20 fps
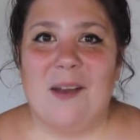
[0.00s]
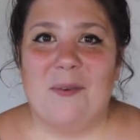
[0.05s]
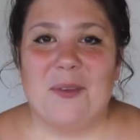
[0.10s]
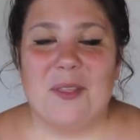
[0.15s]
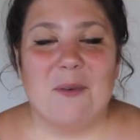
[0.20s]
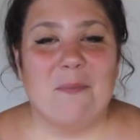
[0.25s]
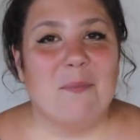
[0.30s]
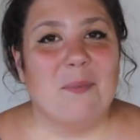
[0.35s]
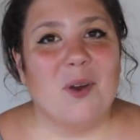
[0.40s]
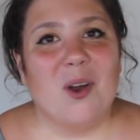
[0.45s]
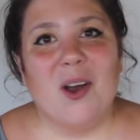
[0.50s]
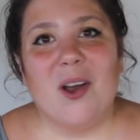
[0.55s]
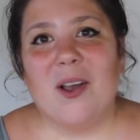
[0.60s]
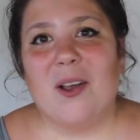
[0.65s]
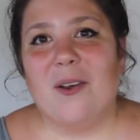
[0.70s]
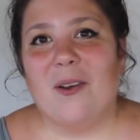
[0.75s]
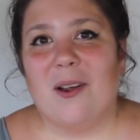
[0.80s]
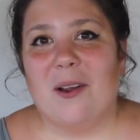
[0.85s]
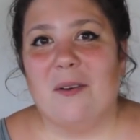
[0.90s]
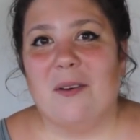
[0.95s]
with a
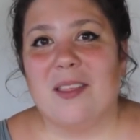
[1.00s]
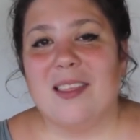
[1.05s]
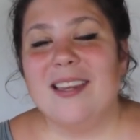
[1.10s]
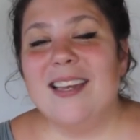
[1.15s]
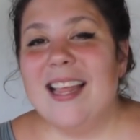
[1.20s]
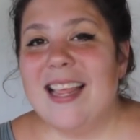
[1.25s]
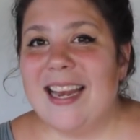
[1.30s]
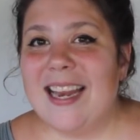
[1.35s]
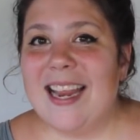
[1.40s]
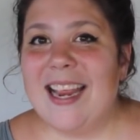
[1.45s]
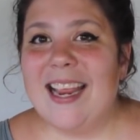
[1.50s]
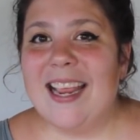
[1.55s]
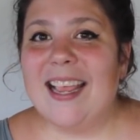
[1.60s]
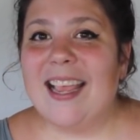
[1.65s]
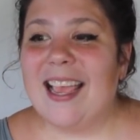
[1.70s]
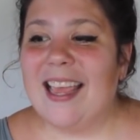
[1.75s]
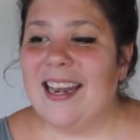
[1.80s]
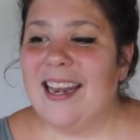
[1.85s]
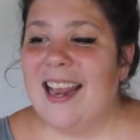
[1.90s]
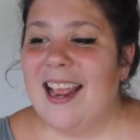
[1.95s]
book or with
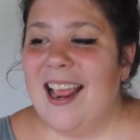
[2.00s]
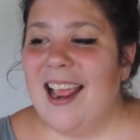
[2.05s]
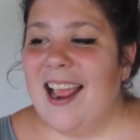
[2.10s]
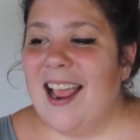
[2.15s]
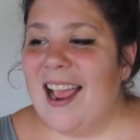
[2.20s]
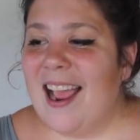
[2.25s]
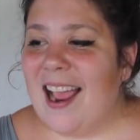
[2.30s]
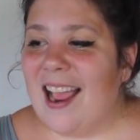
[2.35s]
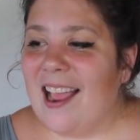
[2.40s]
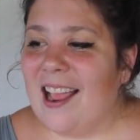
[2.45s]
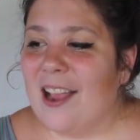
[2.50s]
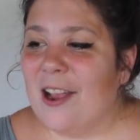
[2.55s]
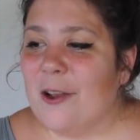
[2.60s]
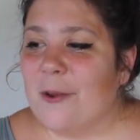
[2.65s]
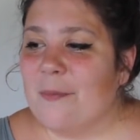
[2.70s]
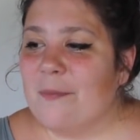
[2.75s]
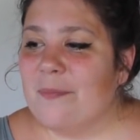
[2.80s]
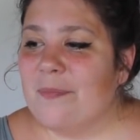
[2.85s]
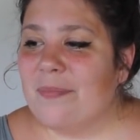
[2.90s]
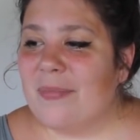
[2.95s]
knitting and
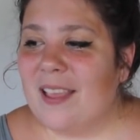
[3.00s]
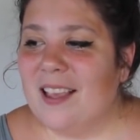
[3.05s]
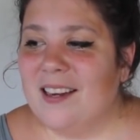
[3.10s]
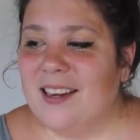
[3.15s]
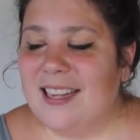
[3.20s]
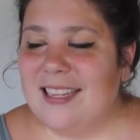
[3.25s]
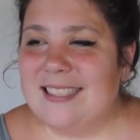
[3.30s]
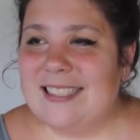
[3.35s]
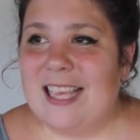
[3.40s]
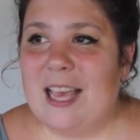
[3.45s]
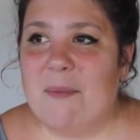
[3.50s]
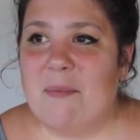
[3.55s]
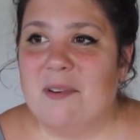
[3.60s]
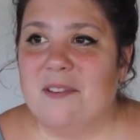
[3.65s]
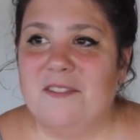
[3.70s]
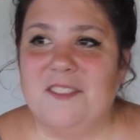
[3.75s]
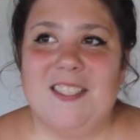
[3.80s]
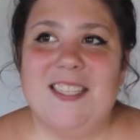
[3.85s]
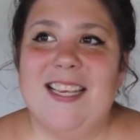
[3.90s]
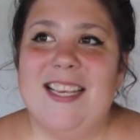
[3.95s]
a nice cup
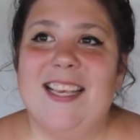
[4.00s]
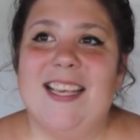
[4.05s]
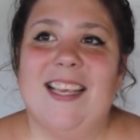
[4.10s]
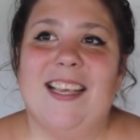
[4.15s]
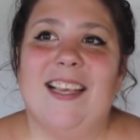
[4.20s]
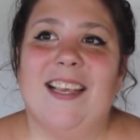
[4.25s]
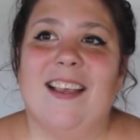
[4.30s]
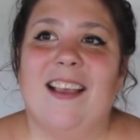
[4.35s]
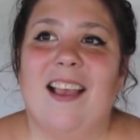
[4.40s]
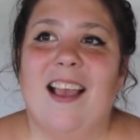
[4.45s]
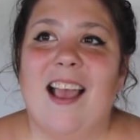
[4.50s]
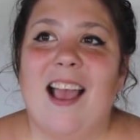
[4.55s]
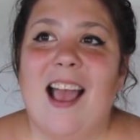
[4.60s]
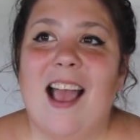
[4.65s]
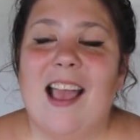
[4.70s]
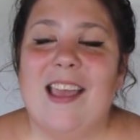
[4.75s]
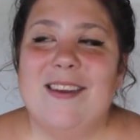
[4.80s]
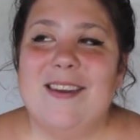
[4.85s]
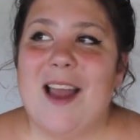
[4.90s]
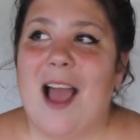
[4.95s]
of tea
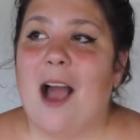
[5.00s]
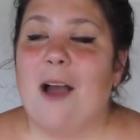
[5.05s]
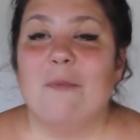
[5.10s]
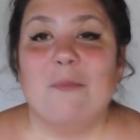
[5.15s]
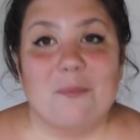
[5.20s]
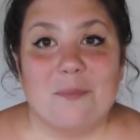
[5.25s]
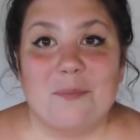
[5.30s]
and not